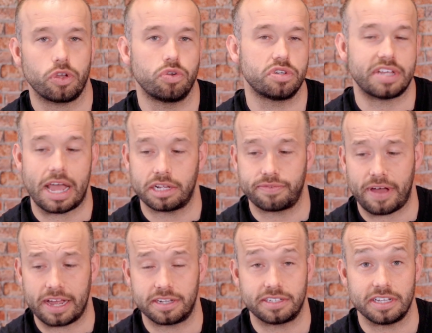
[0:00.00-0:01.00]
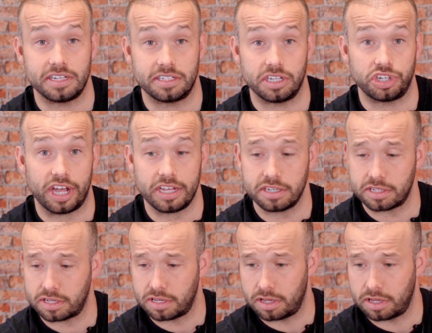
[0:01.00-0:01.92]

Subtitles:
unsatisfied CCJs